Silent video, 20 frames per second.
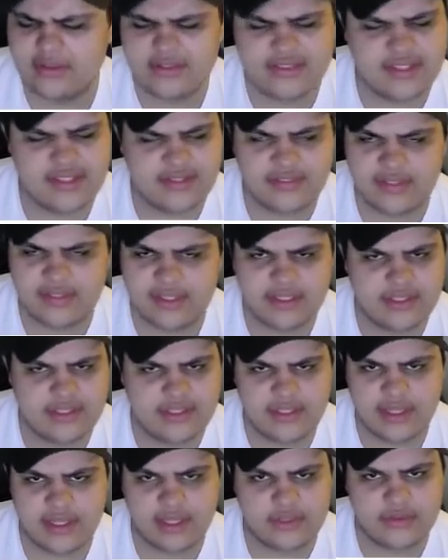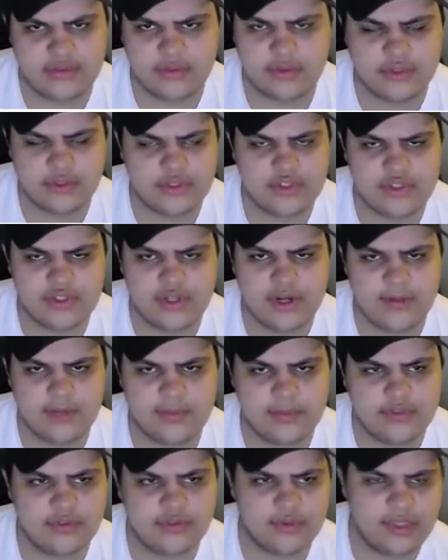definitely did not do a good job
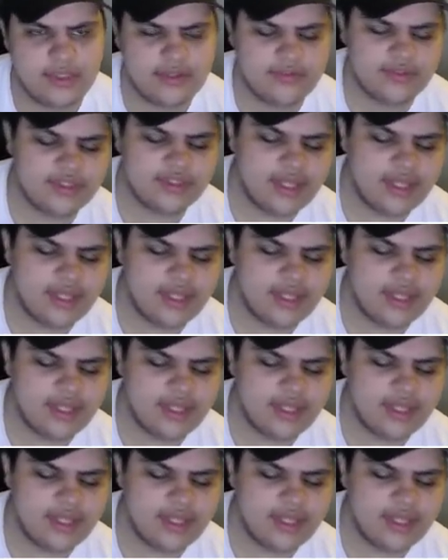whatsoever.